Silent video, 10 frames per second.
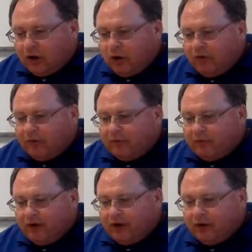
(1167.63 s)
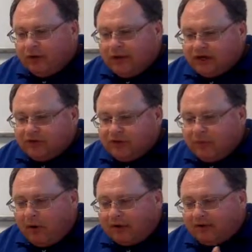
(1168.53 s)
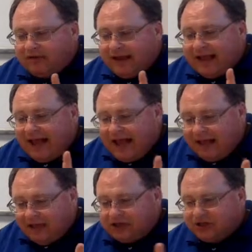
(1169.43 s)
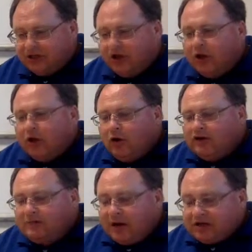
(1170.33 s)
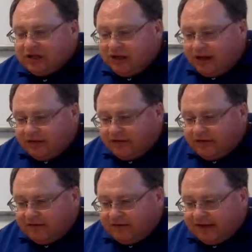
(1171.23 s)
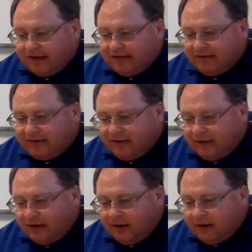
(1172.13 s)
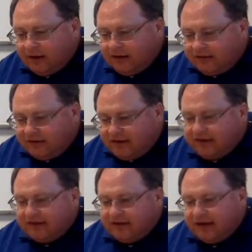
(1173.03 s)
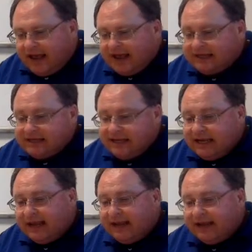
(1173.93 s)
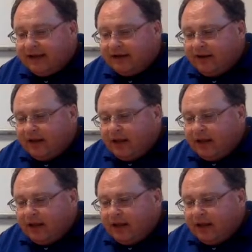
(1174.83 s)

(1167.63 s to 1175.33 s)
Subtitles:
Lori Marino, lecturer at the Department of Psychology, who specializes in Cetacean, C-E-T-A-C-E-A-N,